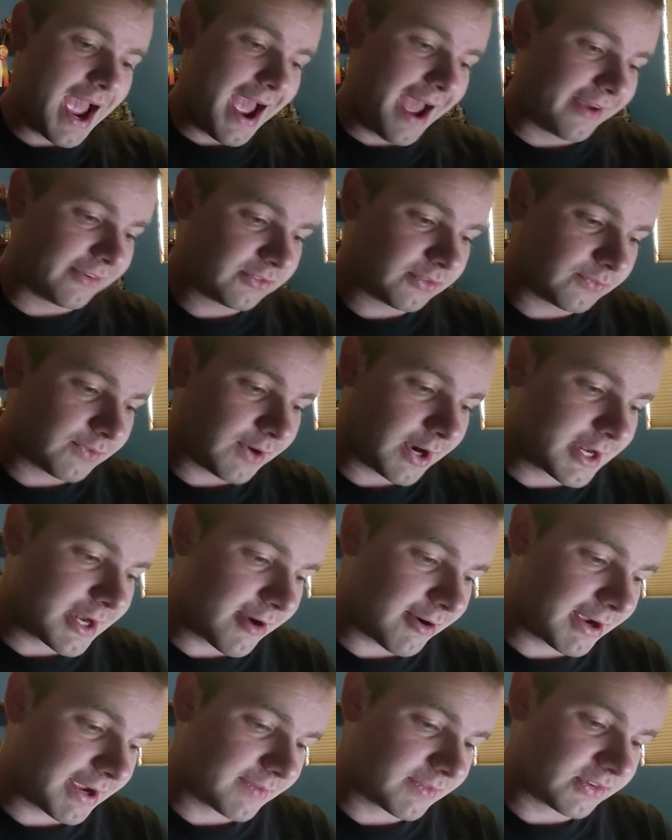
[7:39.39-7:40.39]
As of right
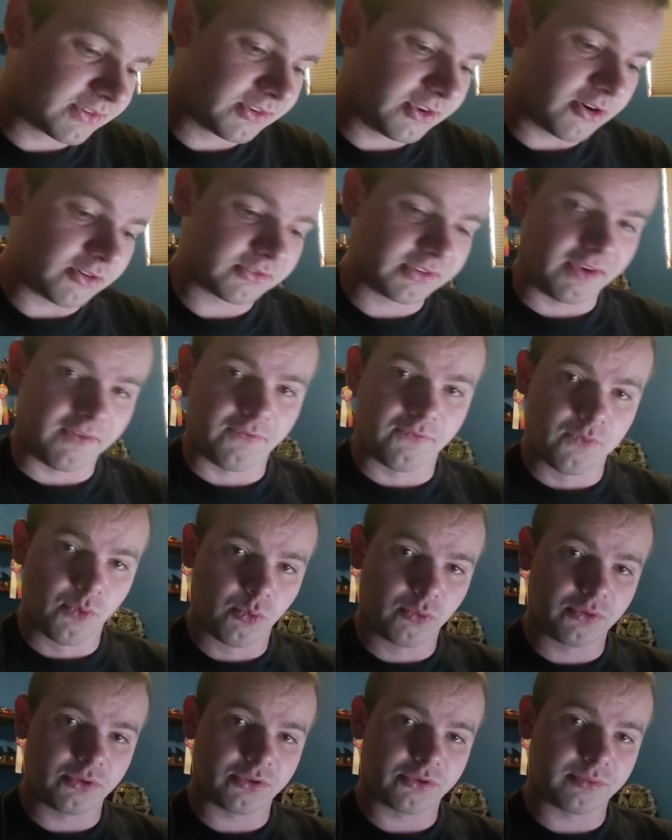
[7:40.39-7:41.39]
now, I have the Seahawks at
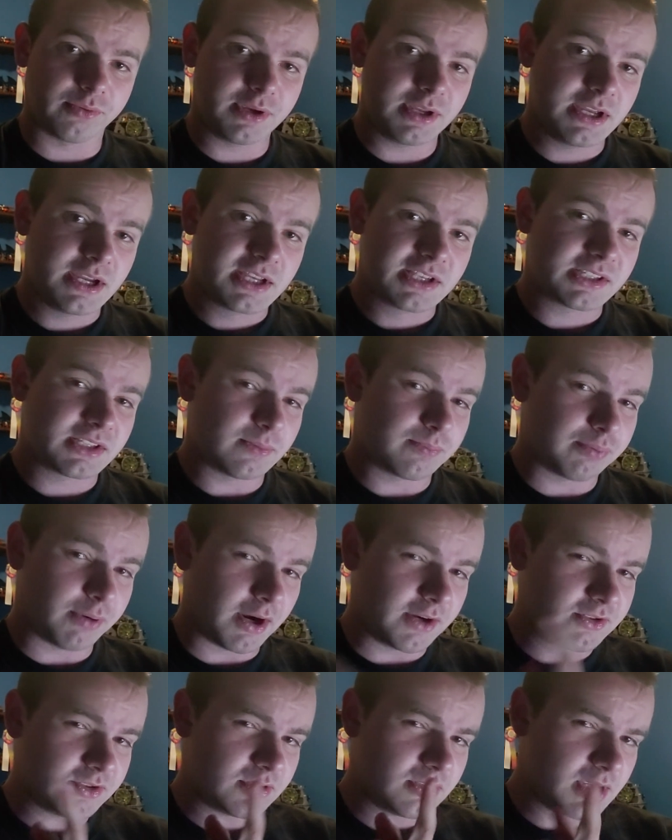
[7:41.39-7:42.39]
4-3.
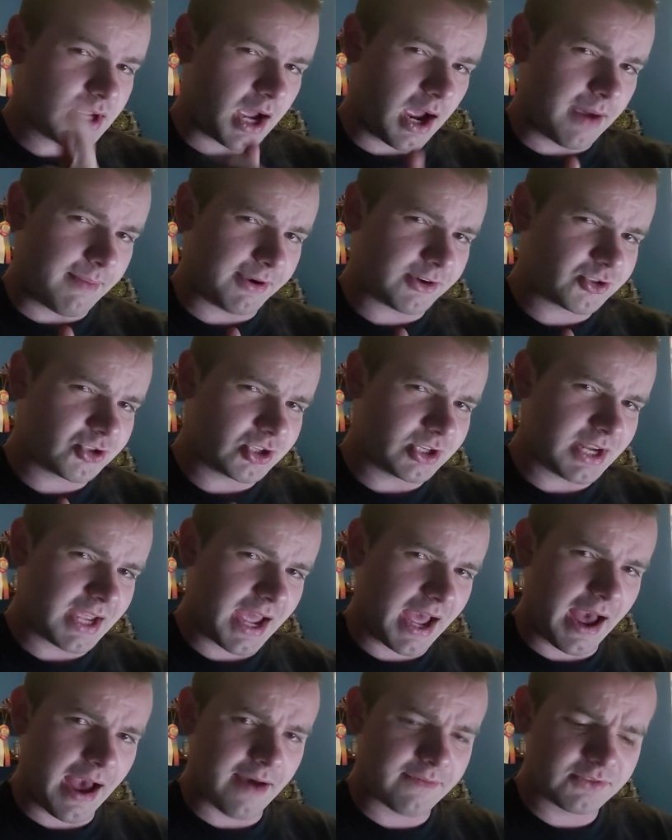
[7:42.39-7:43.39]
Surprisingly, I'm actually going
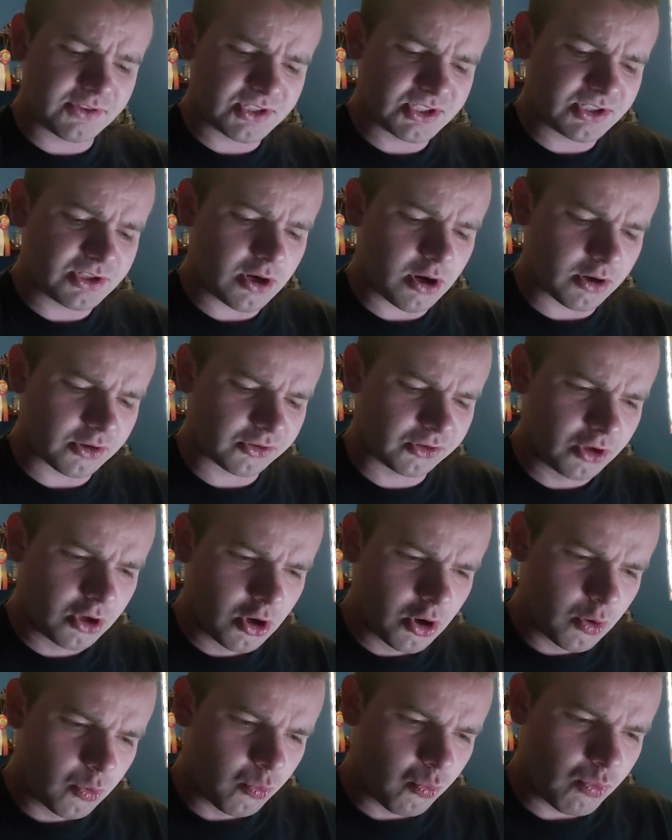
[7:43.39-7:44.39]
to have the Seahawks
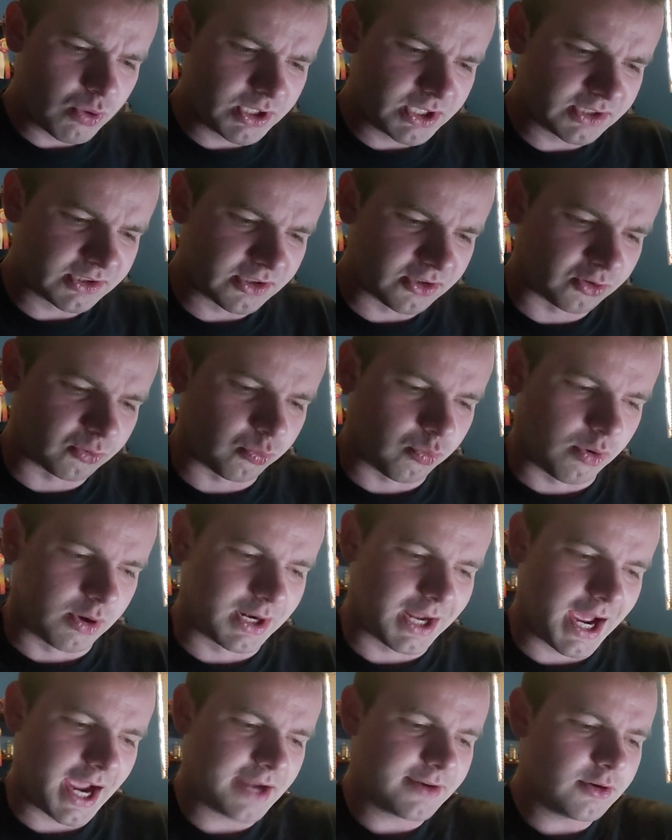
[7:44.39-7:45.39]
winning this
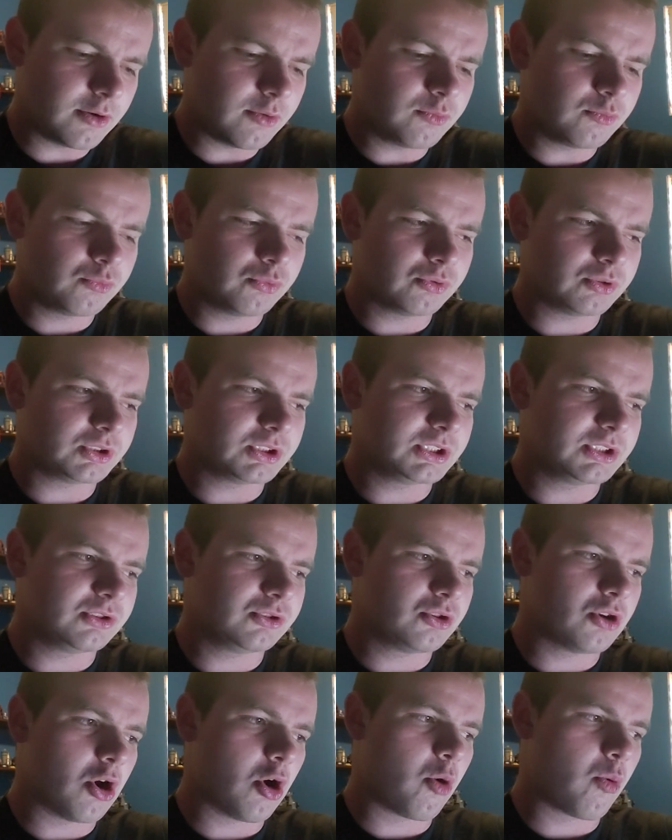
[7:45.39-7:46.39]
one. I don't really
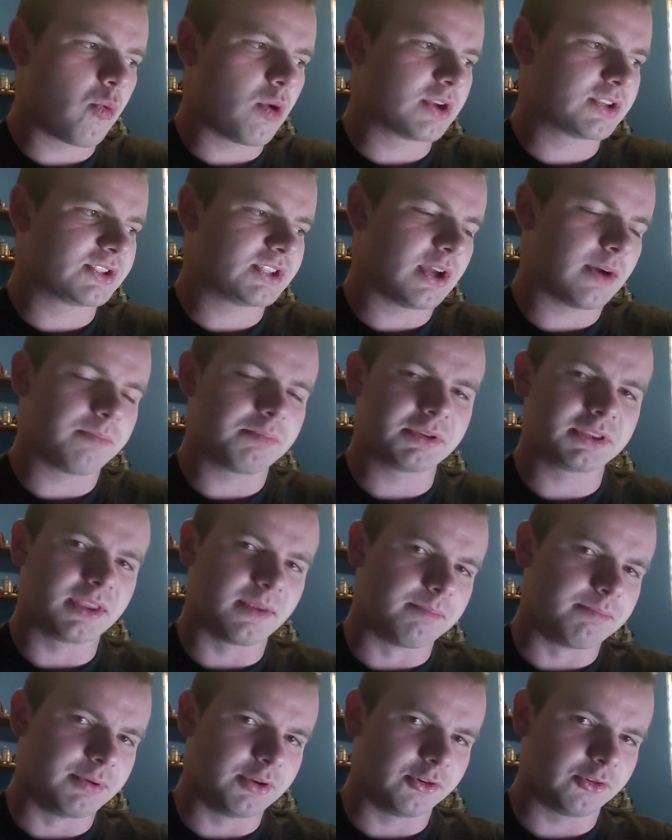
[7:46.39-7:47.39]
know what's up with the
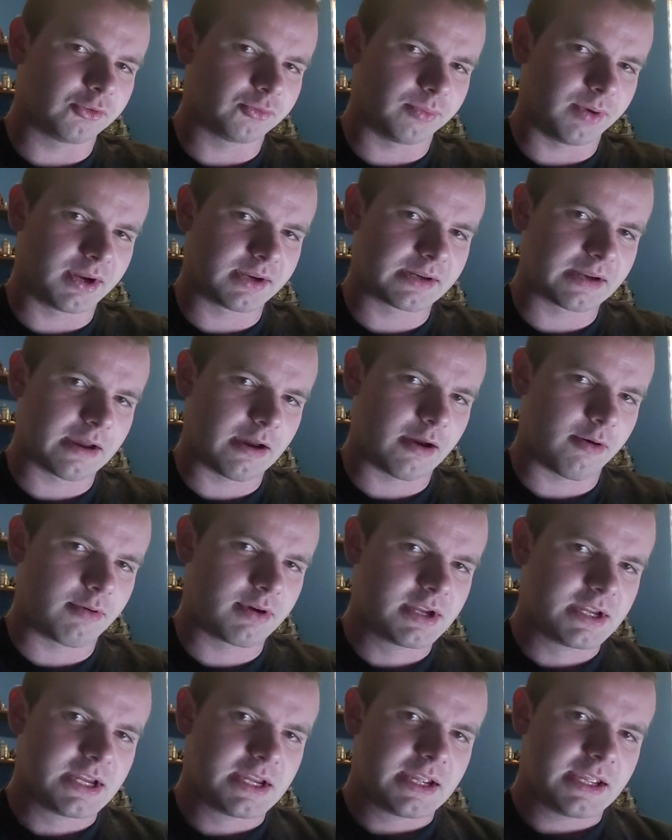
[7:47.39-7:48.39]
Bills right now.